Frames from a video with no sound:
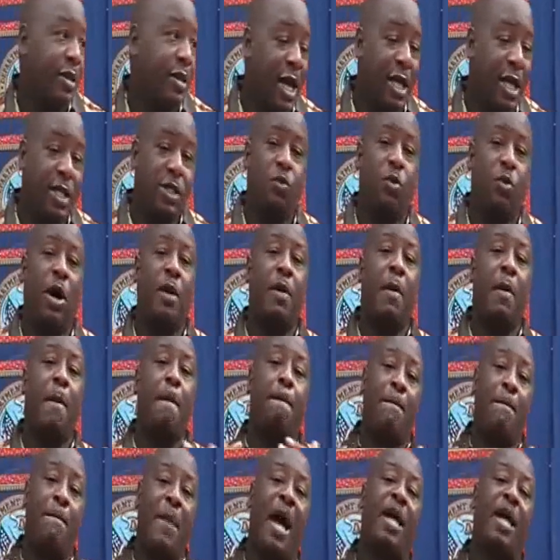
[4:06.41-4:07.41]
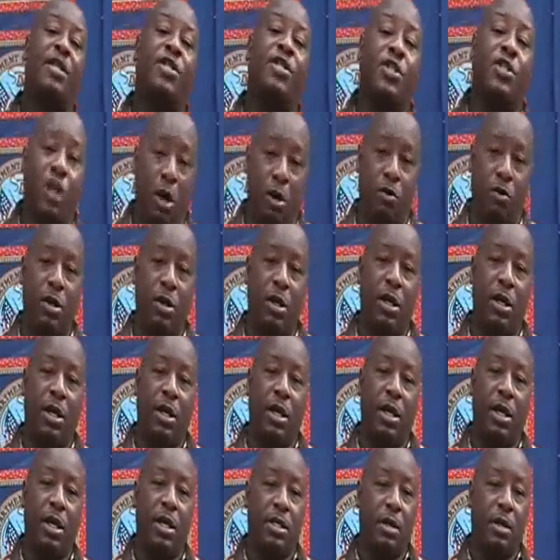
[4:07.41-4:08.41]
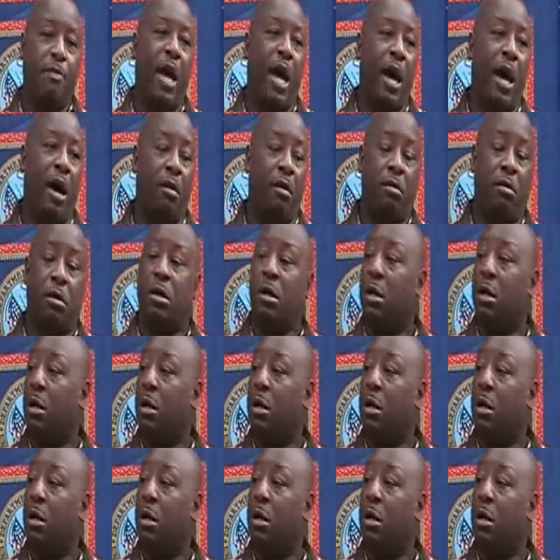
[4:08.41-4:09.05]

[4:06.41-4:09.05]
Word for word: That's what my show is about.